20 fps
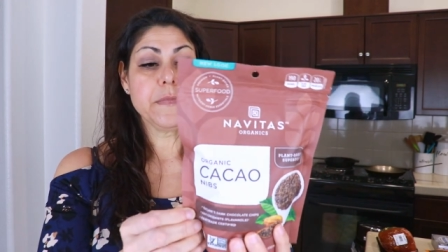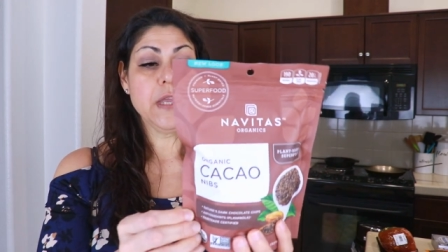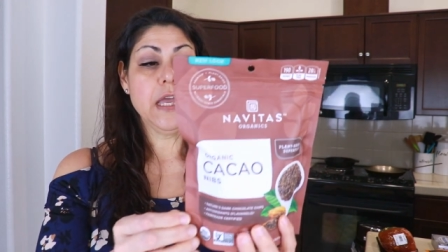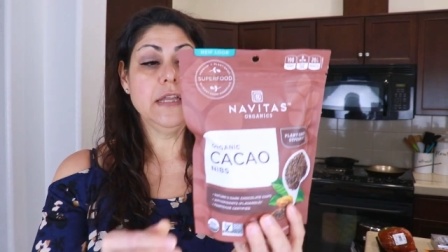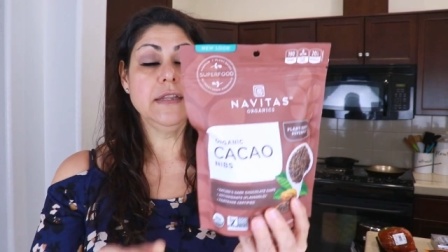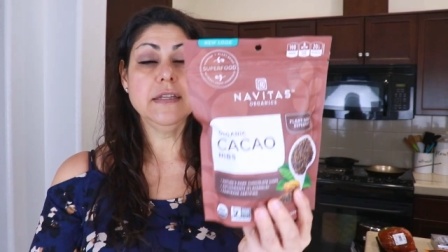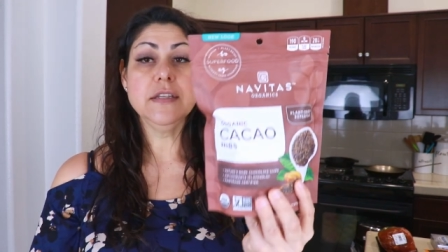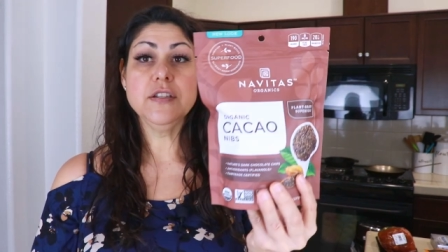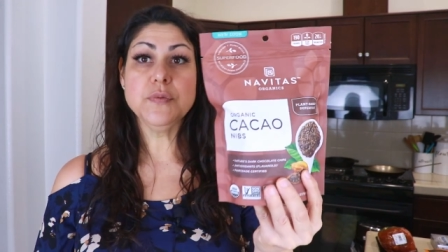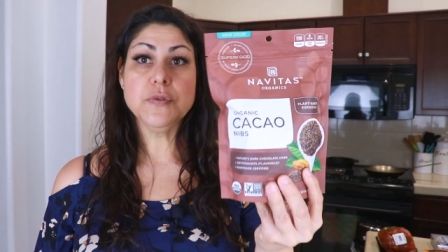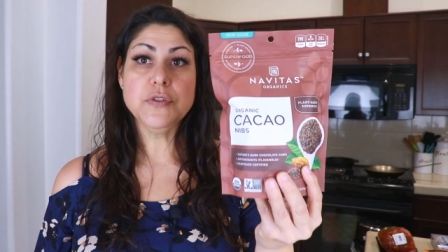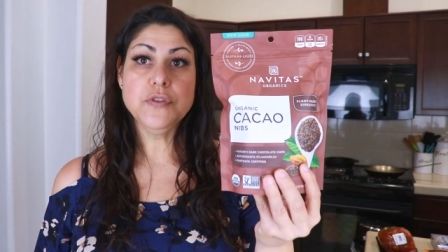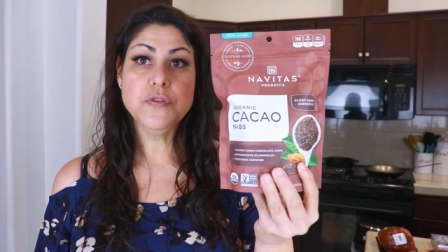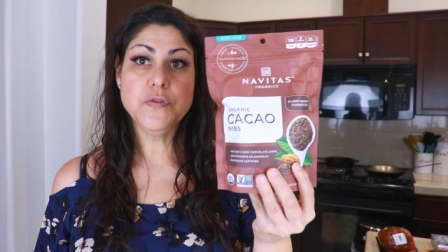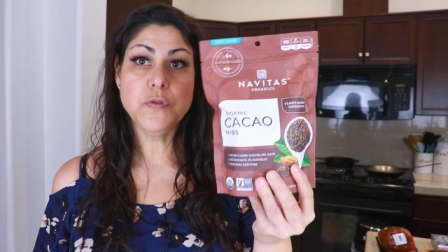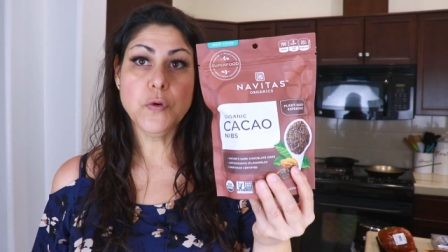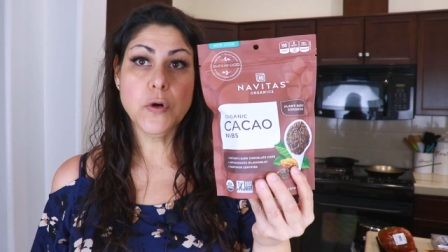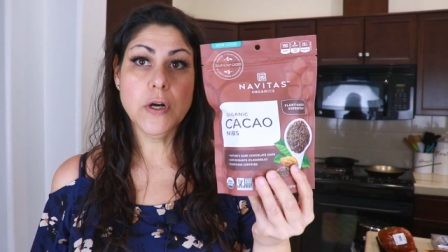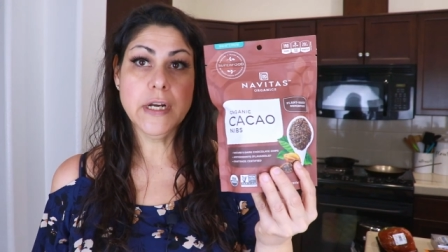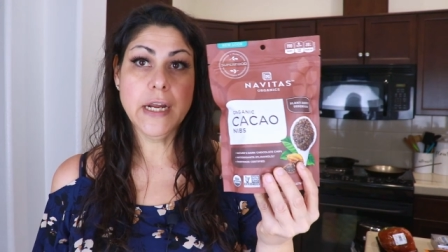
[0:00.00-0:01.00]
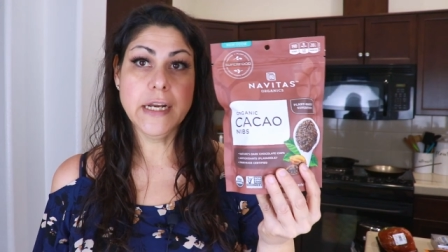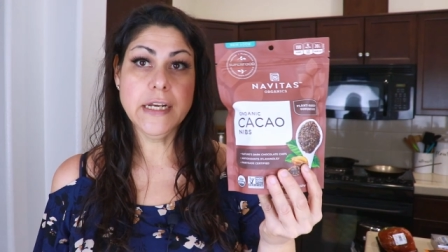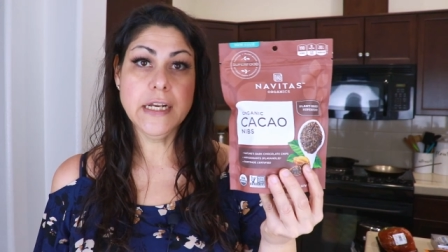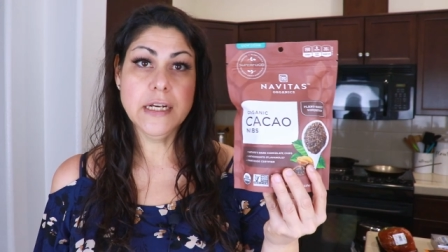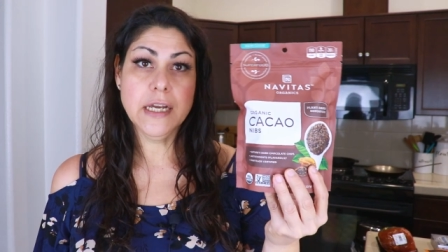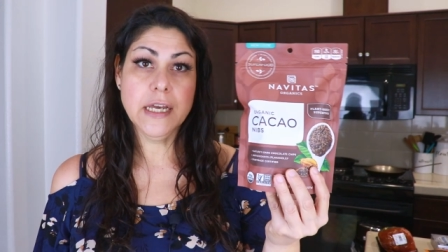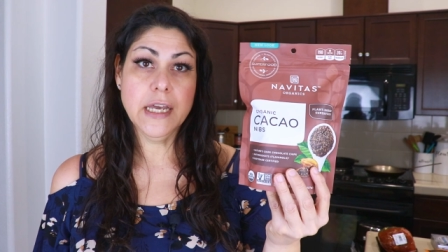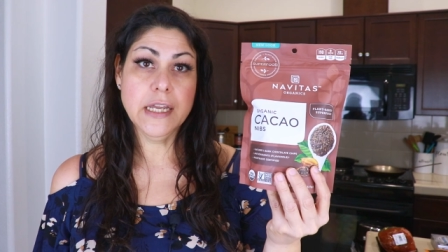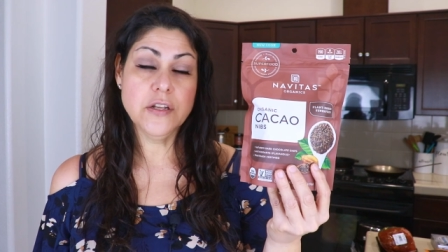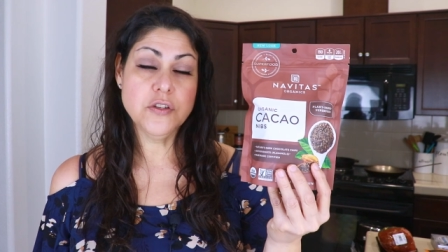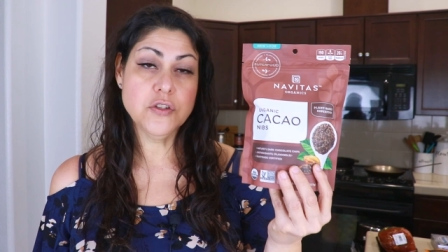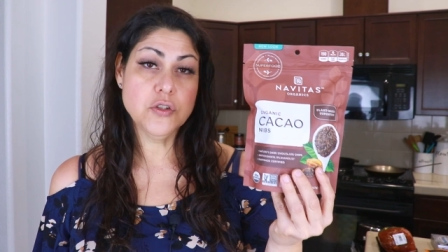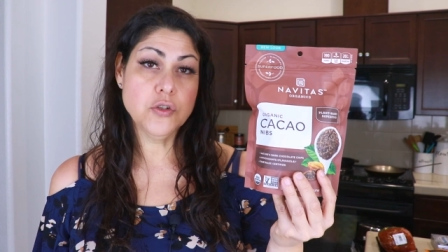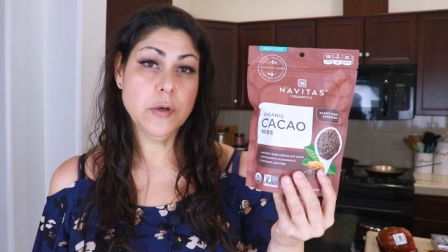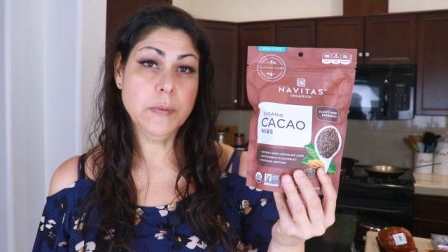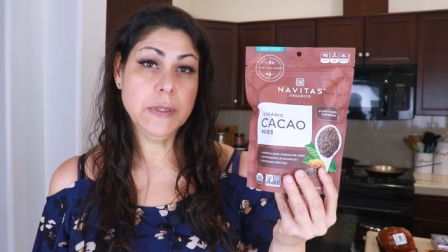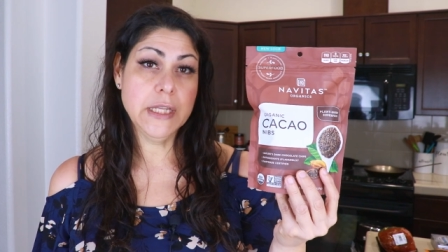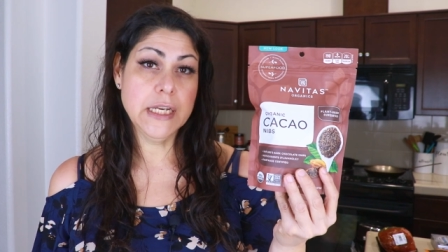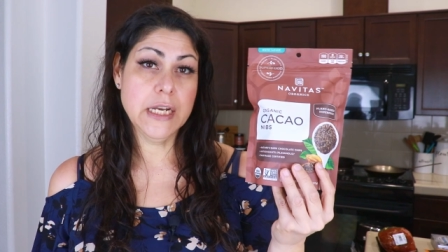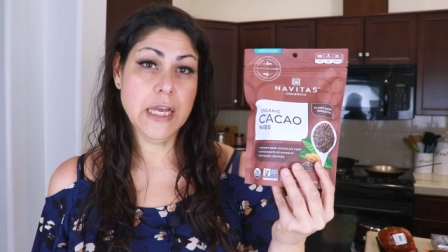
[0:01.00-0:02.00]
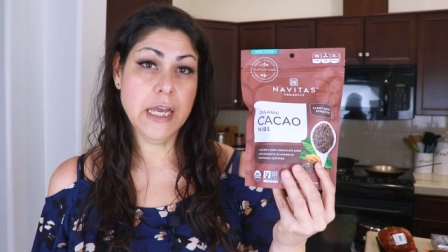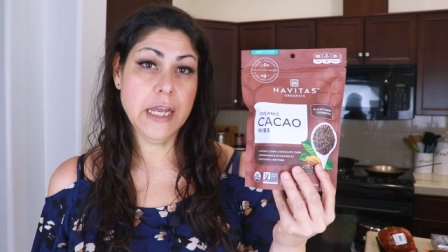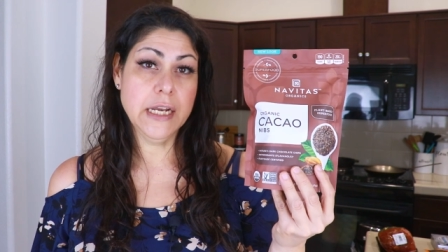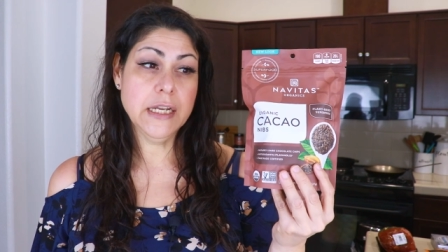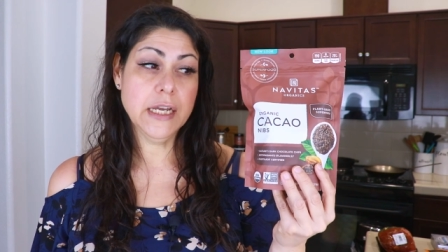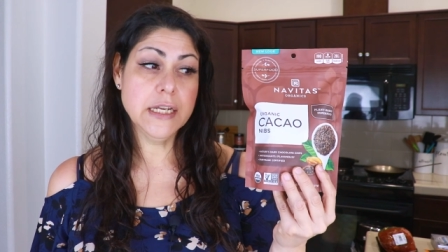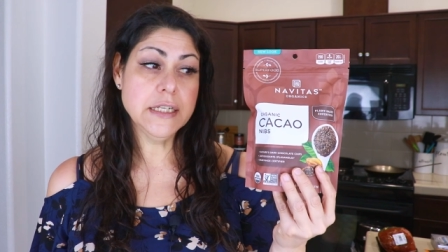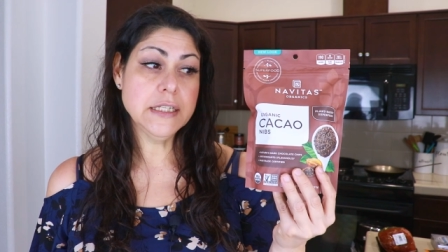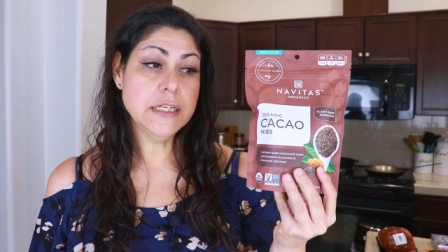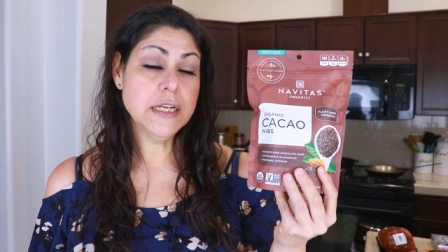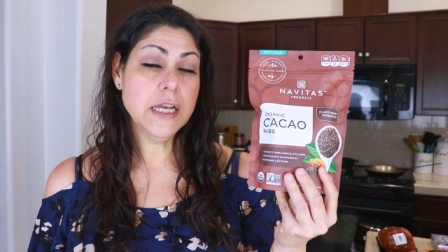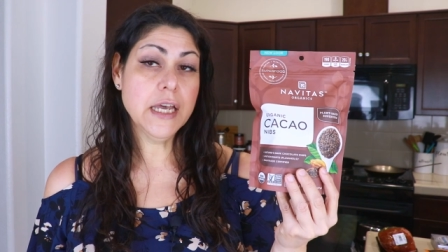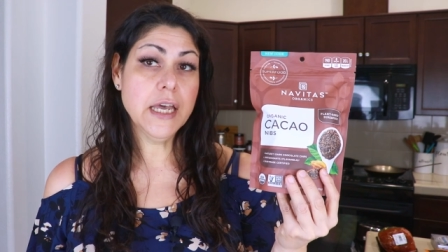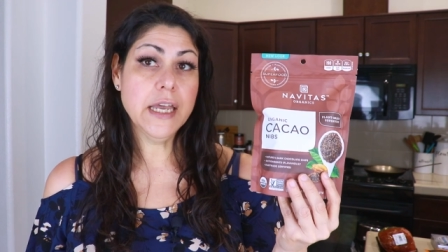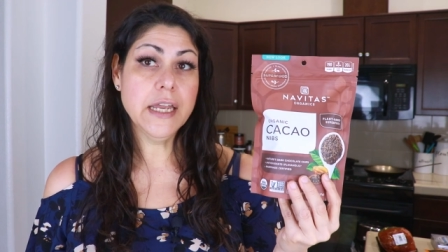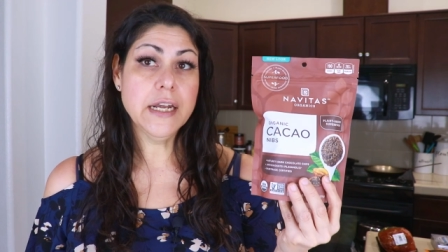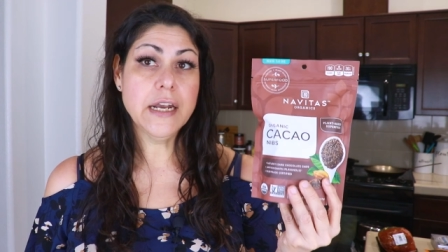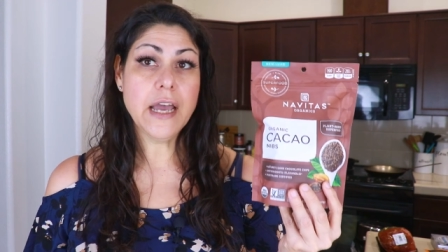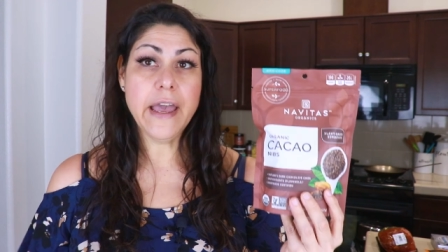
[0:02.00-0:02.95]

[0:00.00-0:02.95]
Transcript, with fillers: And this was $4.99. It's normally $9.99.